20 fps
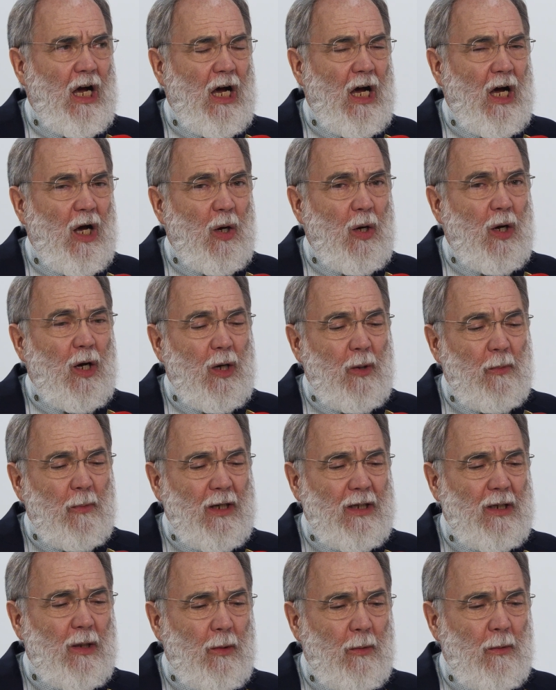
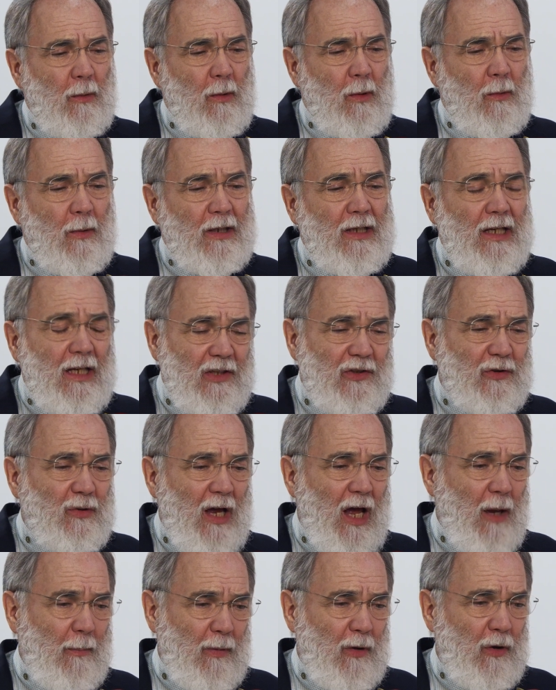What needs
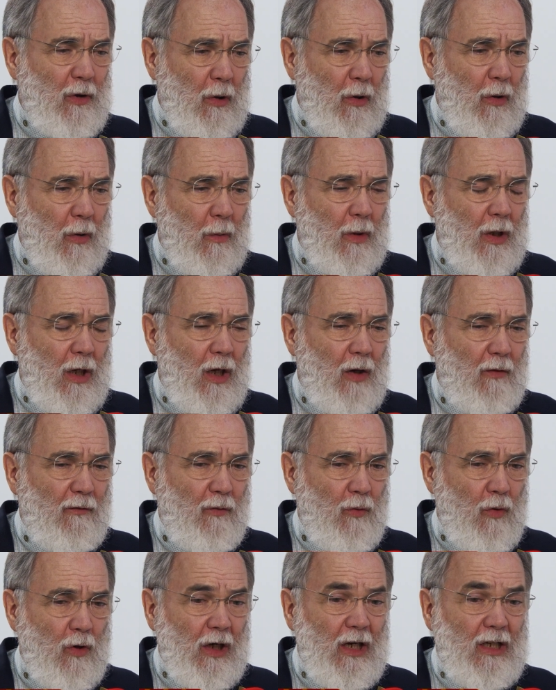to happen, though,
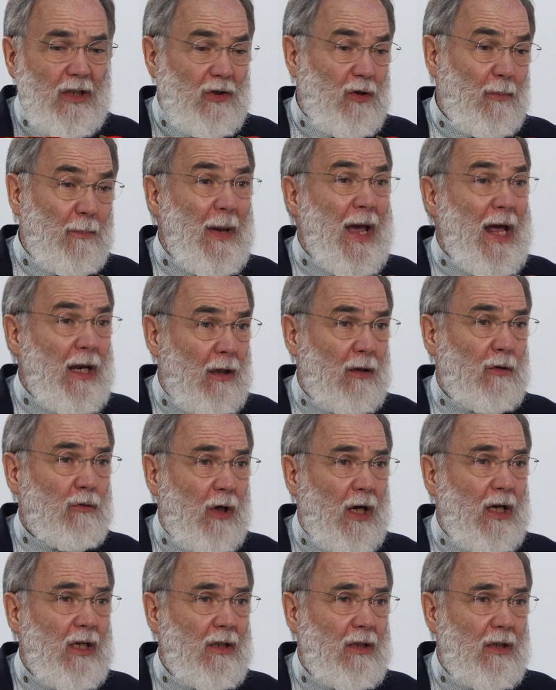for it to
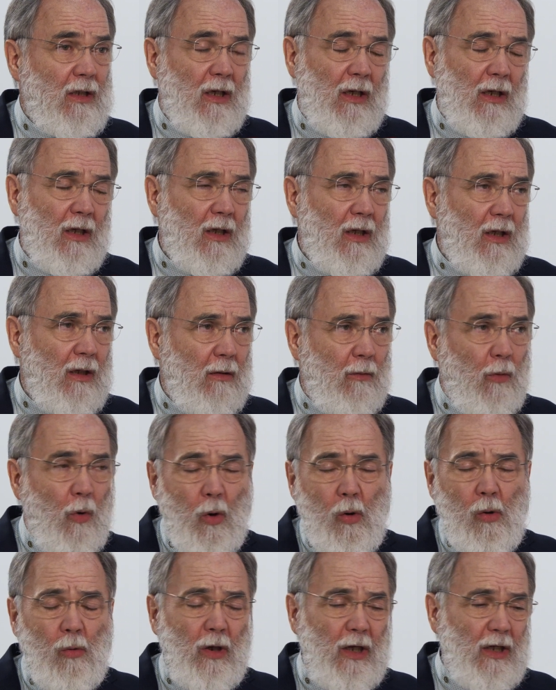penetrate
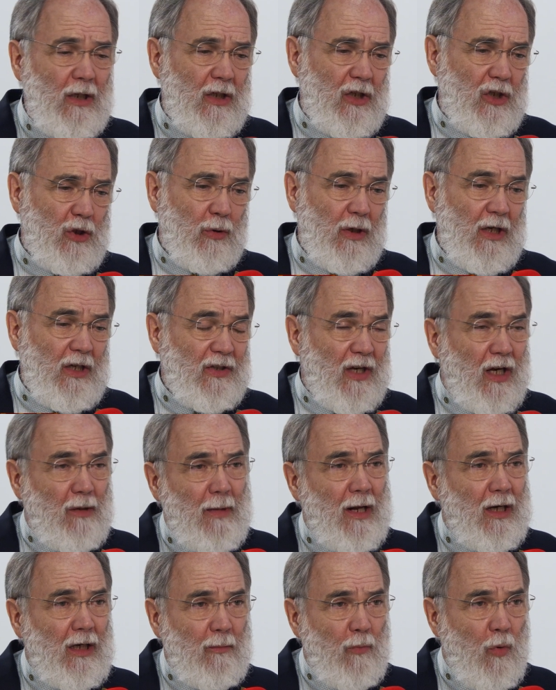whole industries
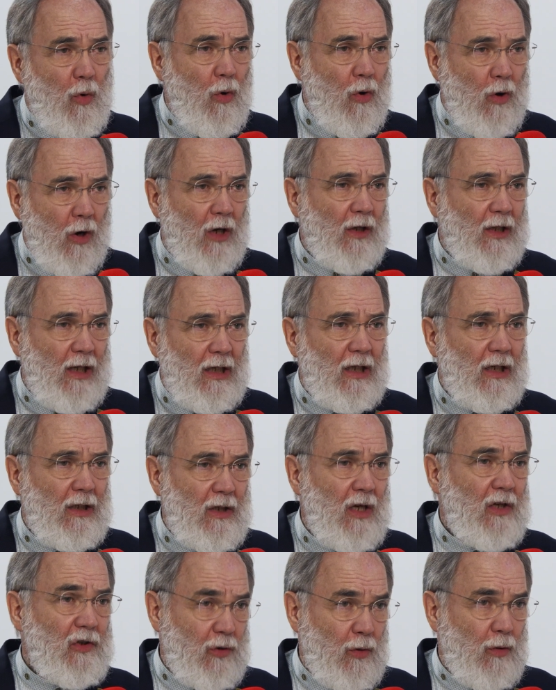and many more than
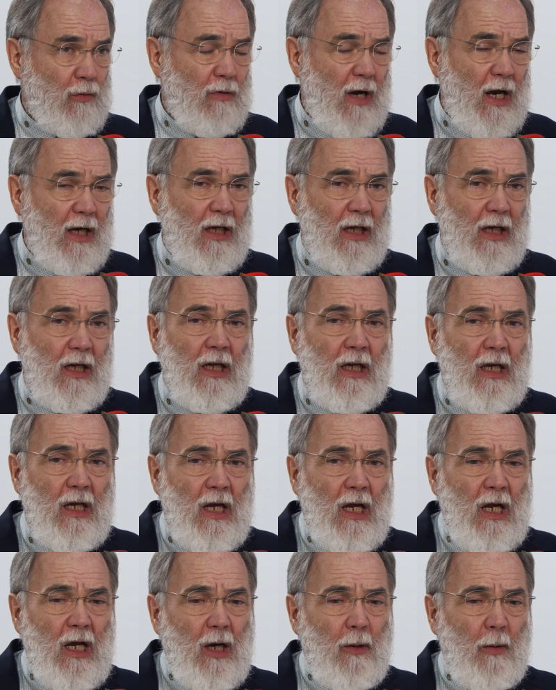it does already,
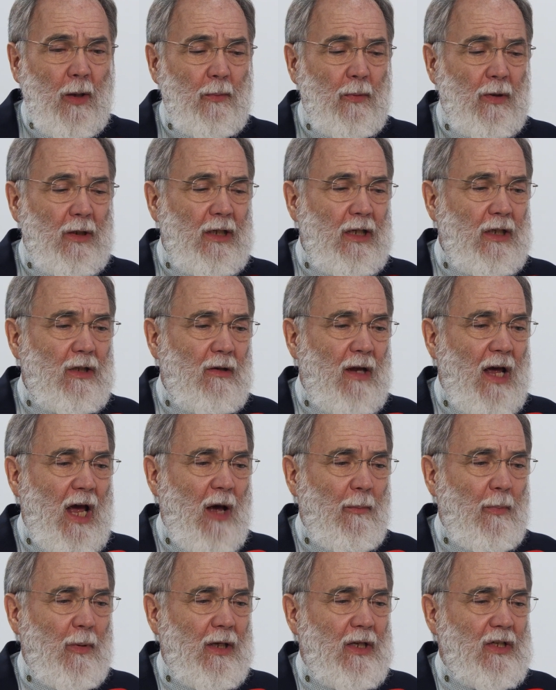what will need to
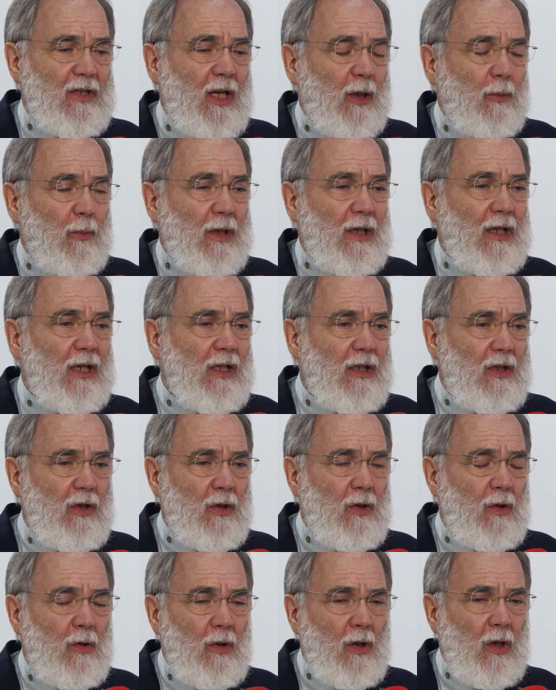happen is that we need
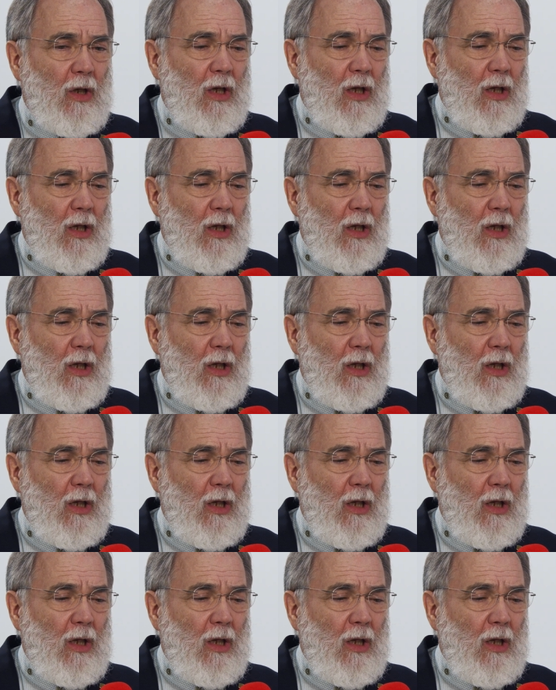to